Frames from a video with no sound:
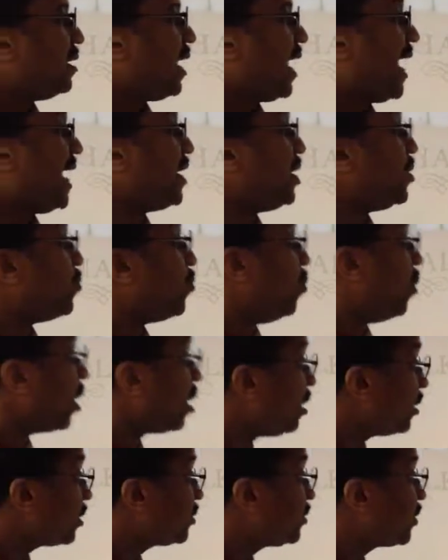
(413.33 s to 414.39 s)
and it
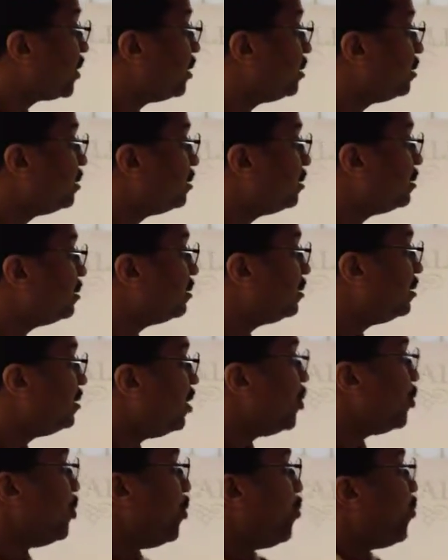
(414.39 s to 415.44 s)
worked.
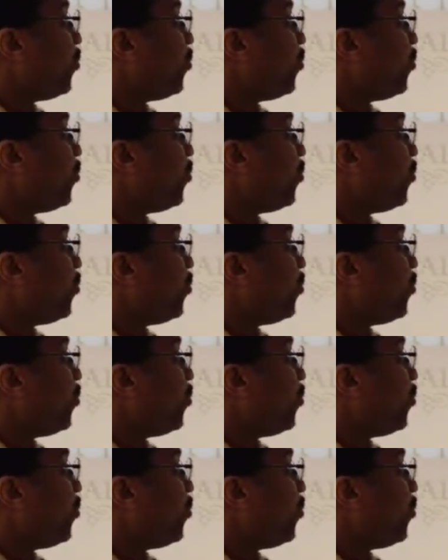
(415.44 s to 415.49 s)
The